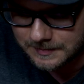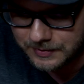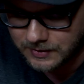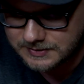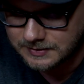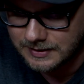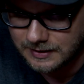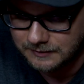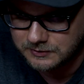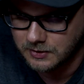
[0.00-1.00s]
person.
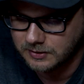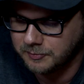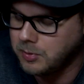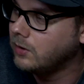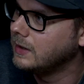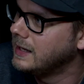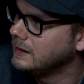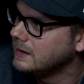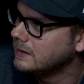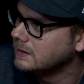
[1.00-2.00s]
Have you heard of Paul
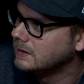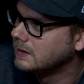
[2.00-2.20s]
Hellyer?